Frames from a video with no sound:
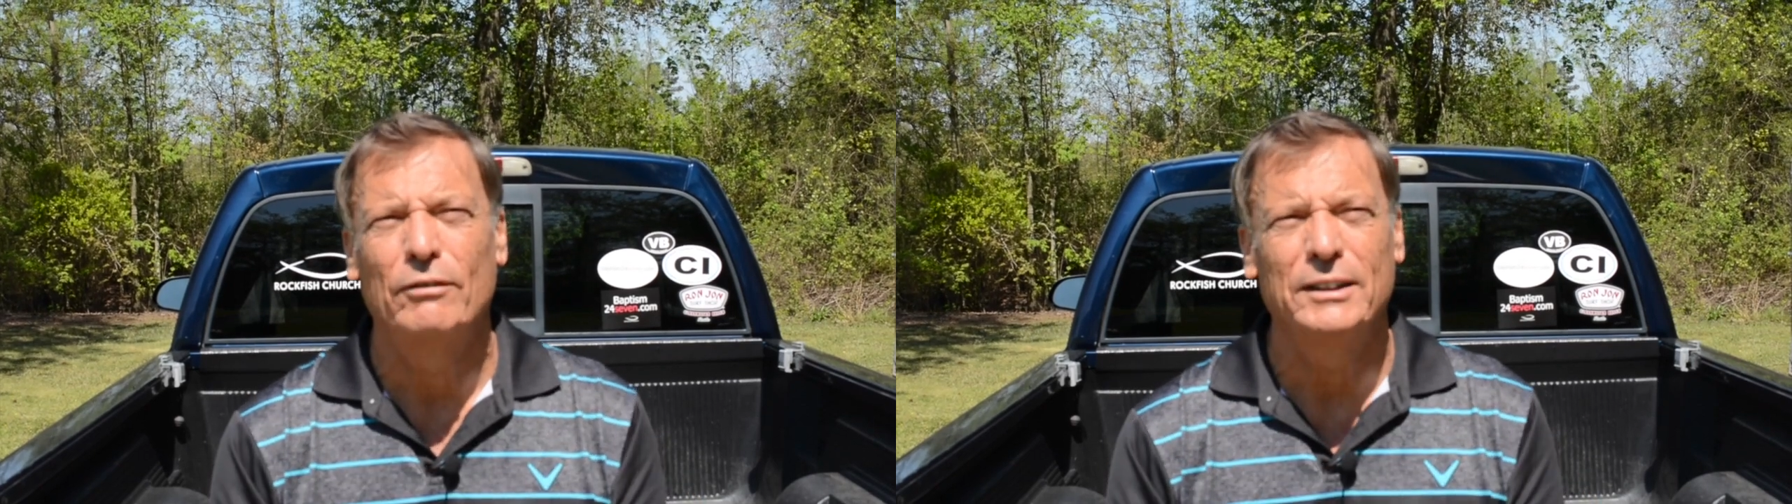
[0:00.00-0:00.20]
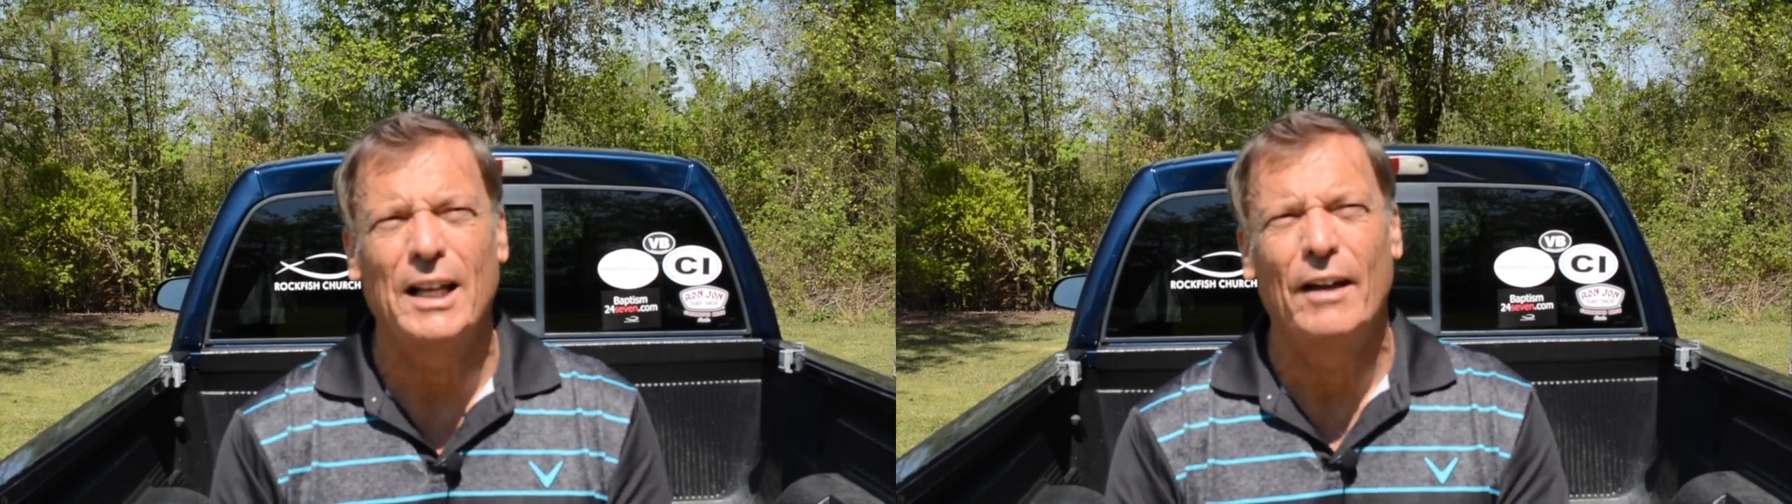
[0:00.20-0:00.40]

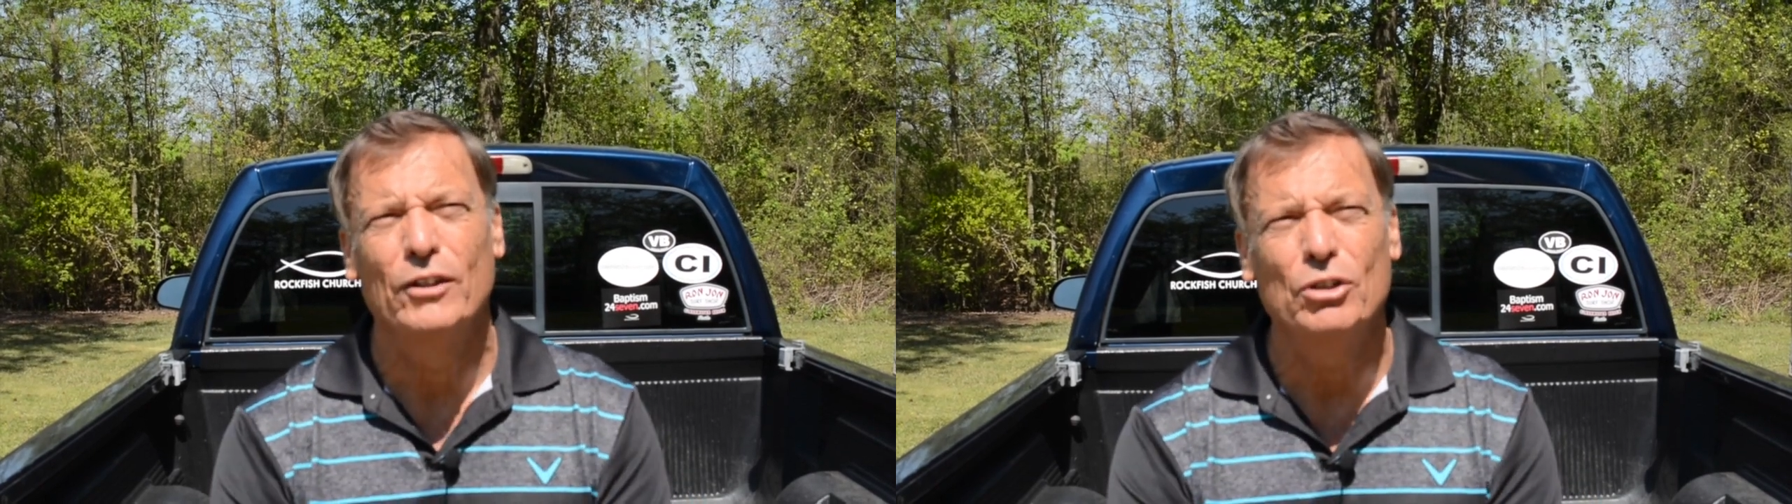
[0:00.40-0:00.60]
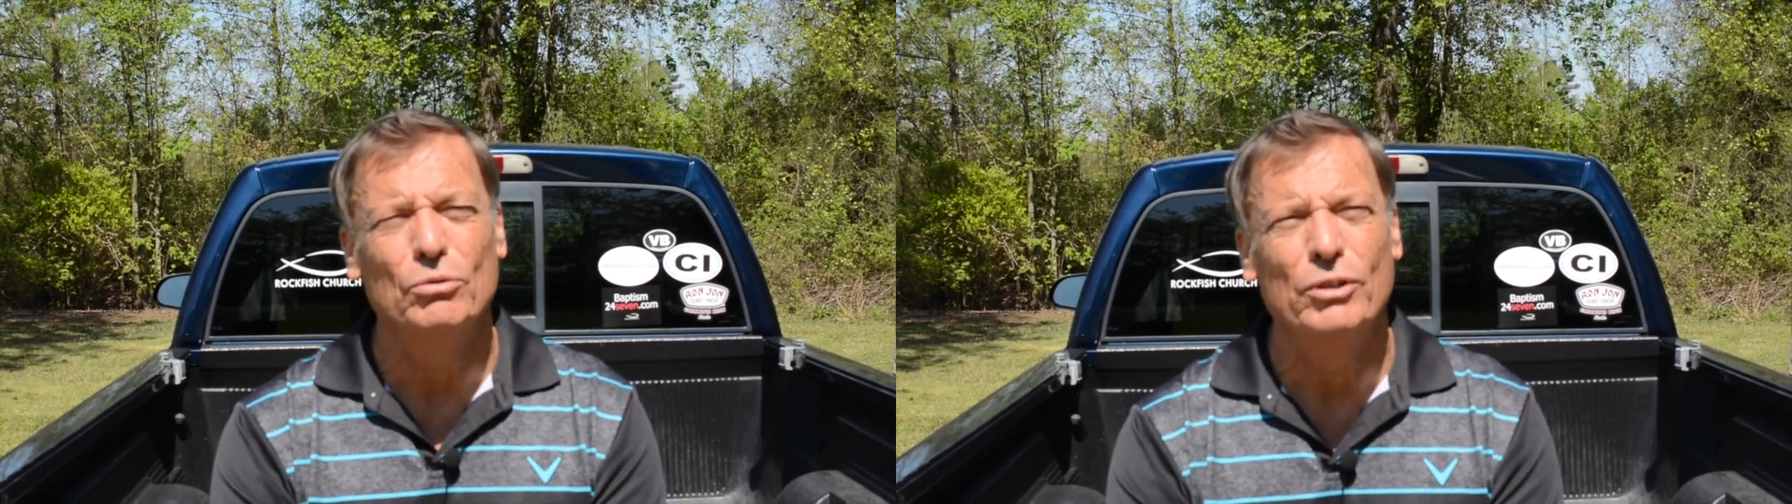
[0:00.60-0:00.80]
of a doubt
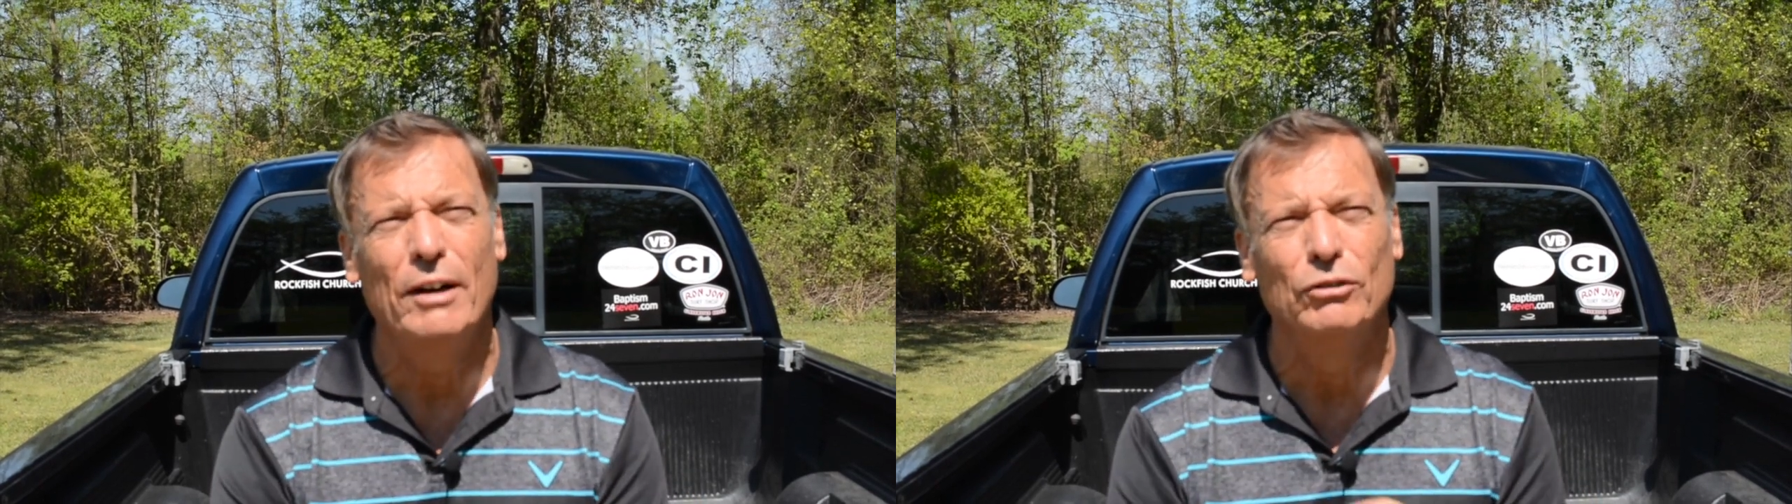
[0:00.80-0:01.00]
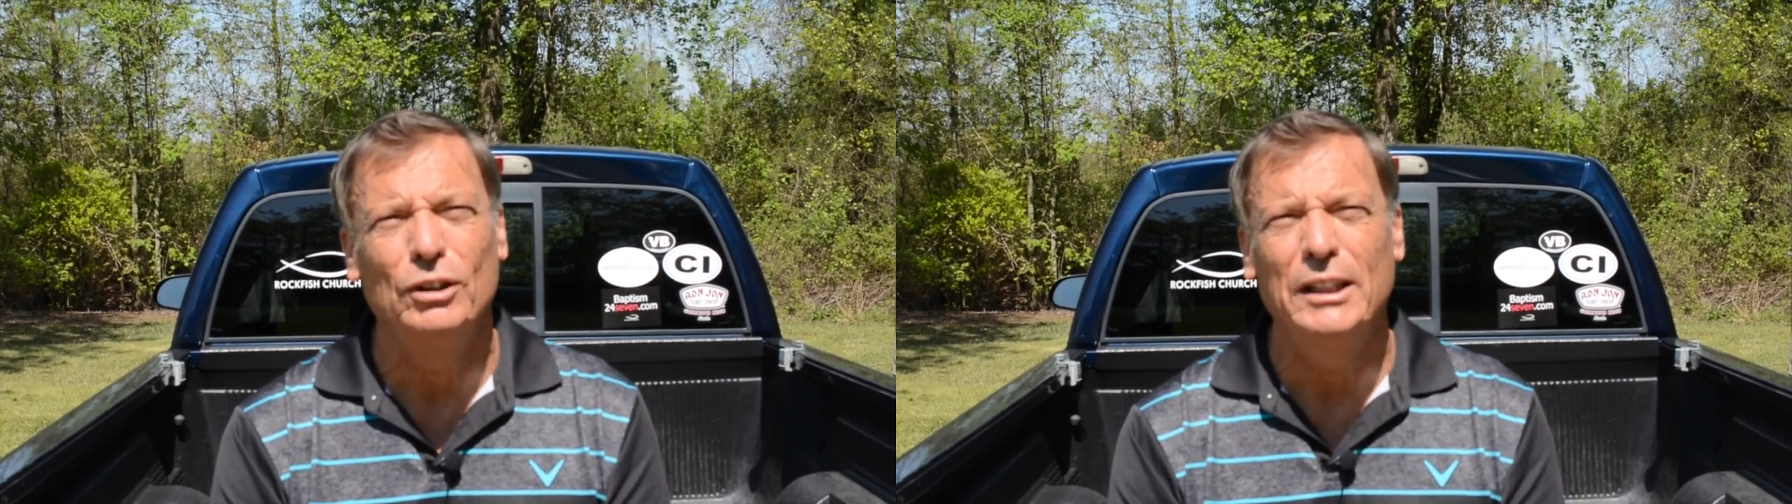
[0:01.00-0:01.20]
that you'll
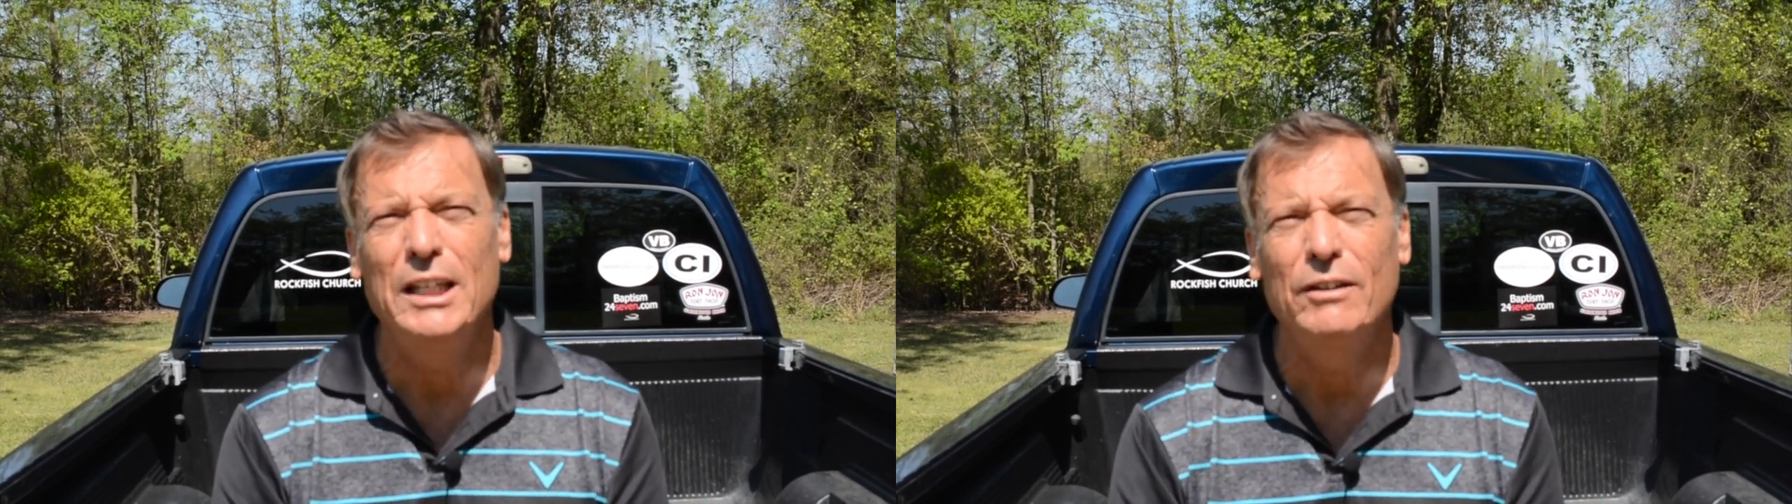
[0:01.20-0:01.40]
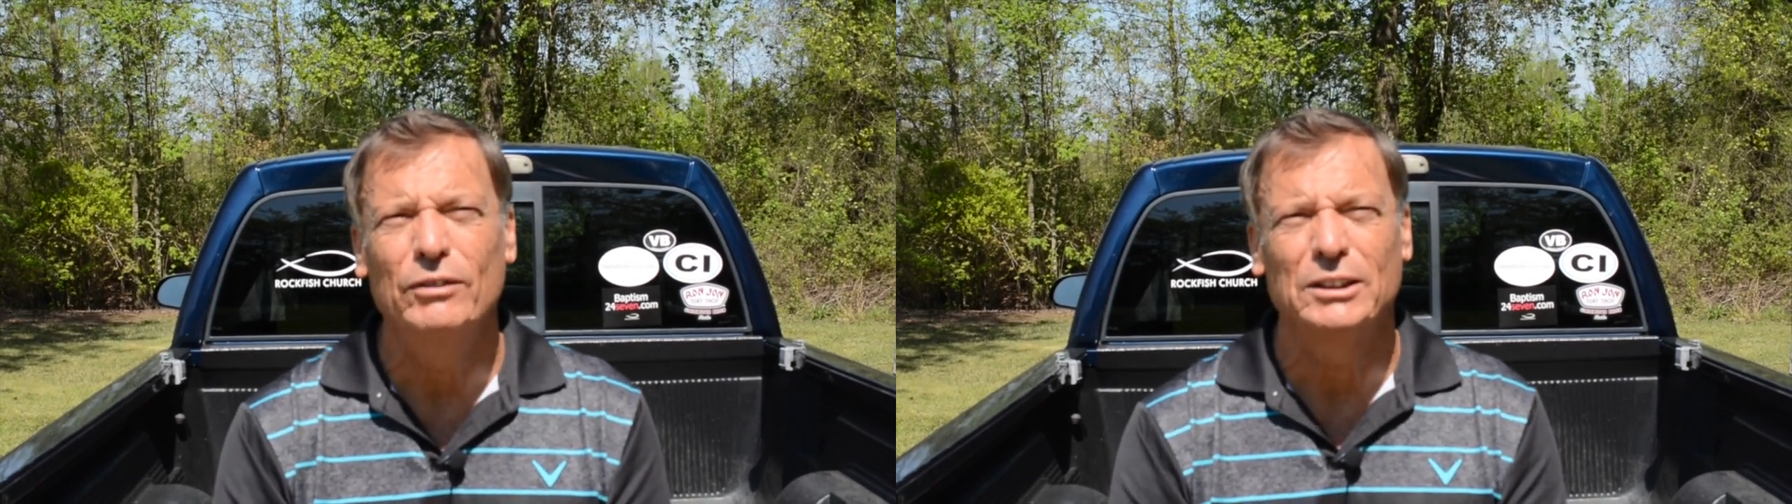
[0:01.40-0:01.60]
never
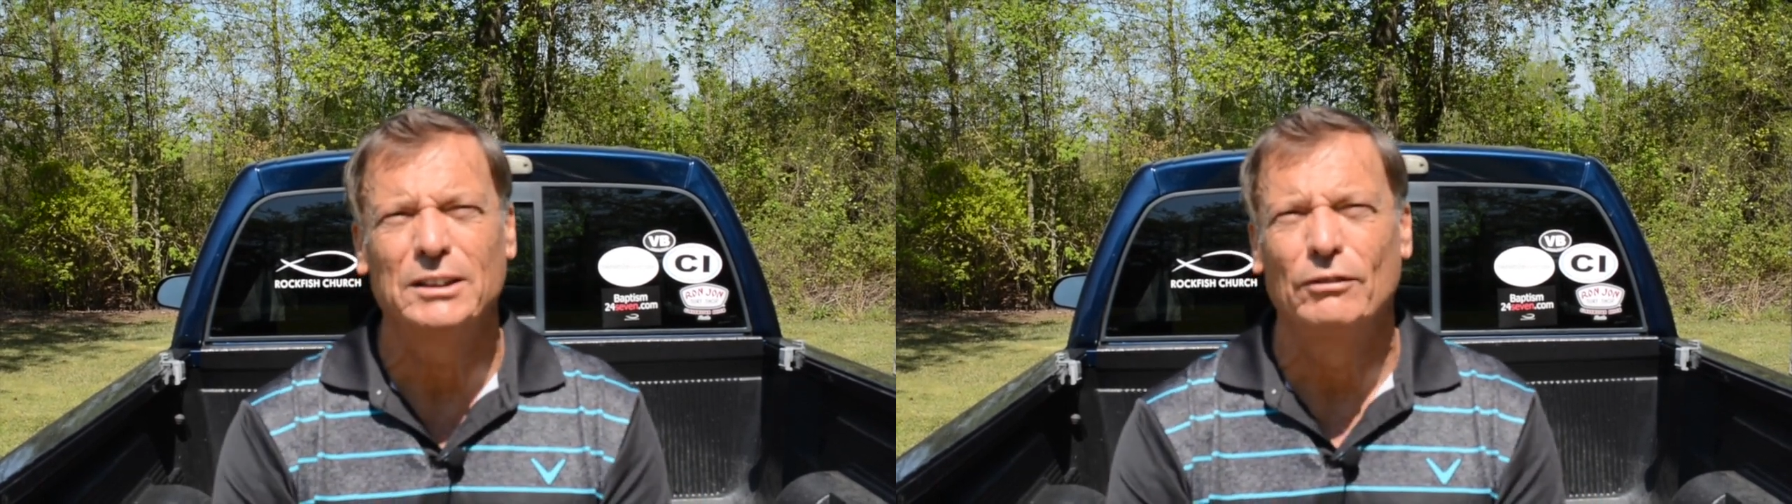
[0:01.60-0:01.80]
leave us,